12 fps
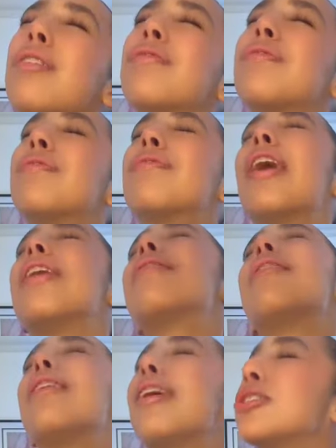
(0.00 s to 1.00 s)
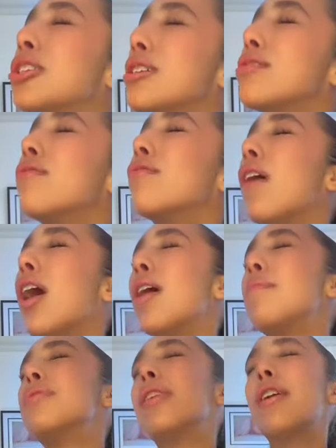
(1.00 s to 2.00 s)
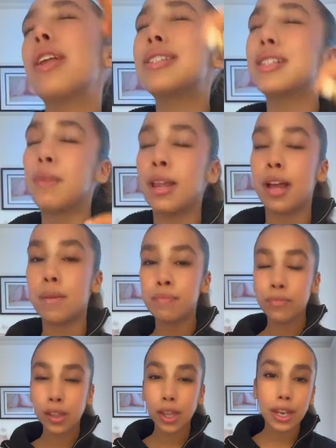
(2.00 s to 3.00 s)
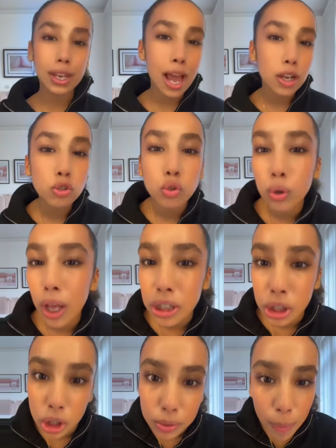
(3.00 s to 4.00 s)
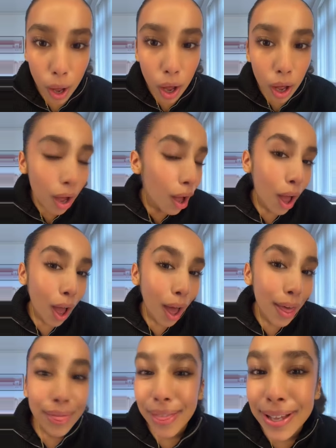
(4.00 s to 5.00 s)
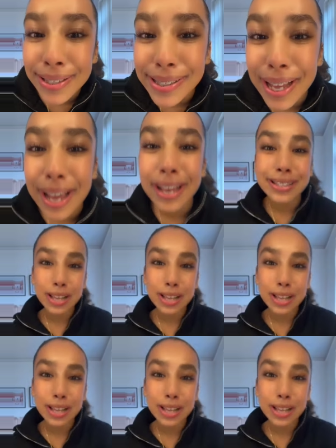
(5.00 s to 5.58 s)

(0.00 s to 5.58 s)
fake lashes vibes. I don't have to explain that. Natural lashes, but this is